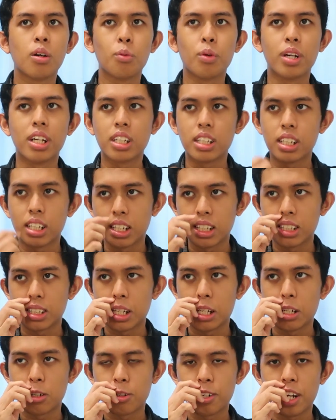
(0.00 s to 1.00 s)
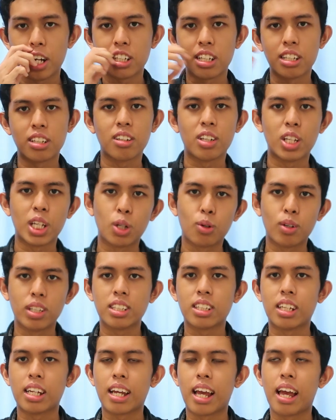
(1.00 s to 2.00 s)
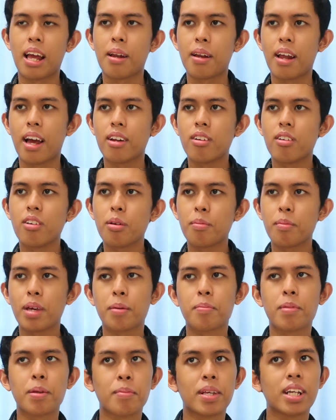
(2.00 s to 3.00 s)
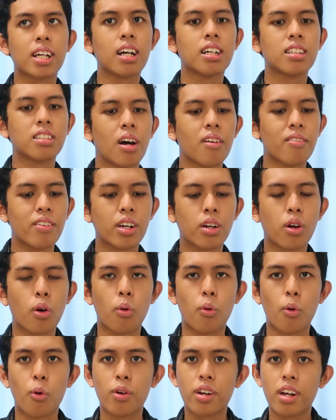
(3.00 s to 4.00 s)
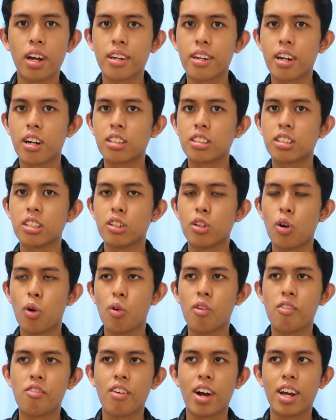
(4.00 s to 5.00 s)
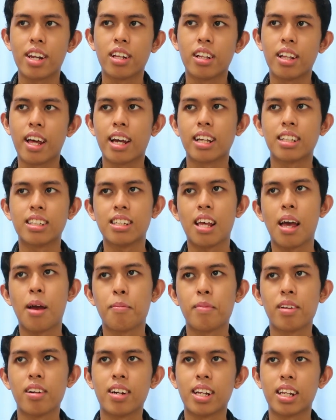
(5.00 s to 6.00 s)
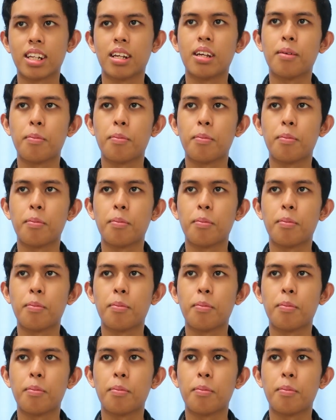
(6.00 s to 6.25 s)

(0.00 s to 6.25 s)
which is Introduction to Linguistics. And I don't know, maybe because of the corona, there's no final exam during